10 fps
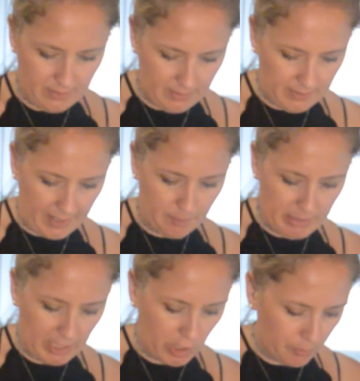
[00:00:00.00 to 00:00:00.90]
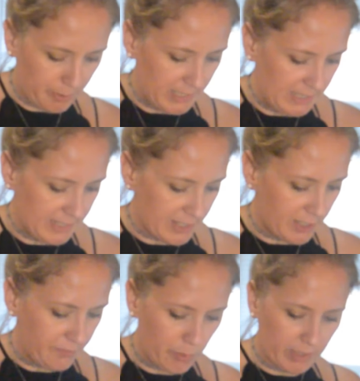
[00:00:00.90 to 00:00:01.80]
And that can be like your pretty dinner
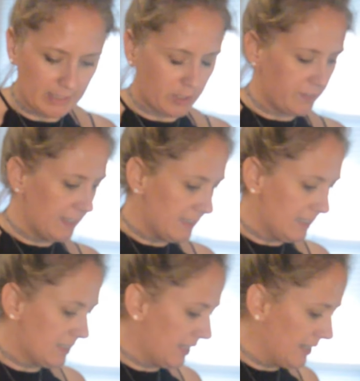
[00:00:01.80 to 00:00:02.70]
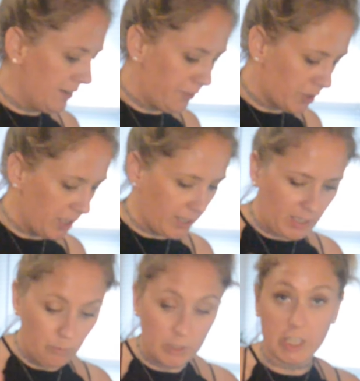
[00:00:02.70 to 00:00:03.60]
if you want to serve it like this. And then if you're gonna,
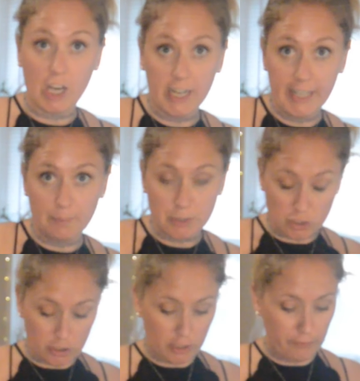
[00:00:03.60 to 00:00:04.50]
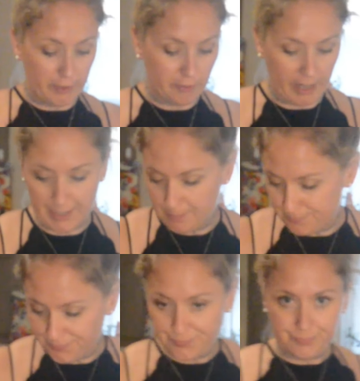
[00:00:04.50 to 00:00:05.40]
when you cut it up to serve it, right,
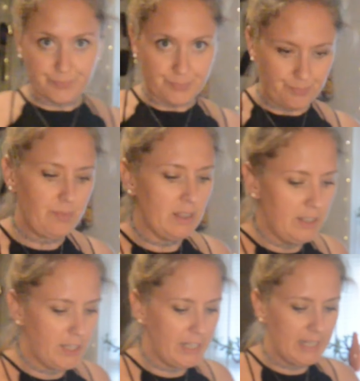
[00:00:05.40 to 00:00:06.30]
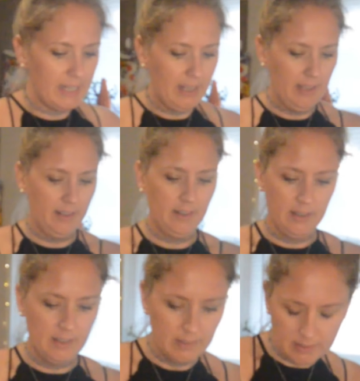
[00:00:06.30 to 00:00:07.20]
you need,
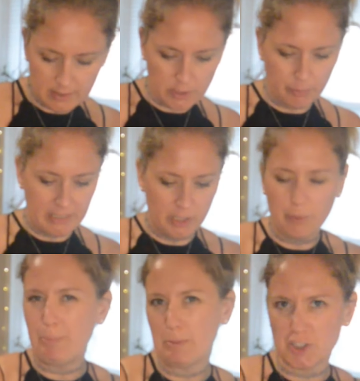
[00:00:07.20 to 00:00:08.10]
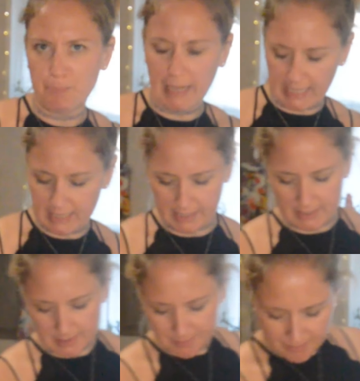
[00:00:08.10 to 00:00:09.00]
because you don't want people just picking at this.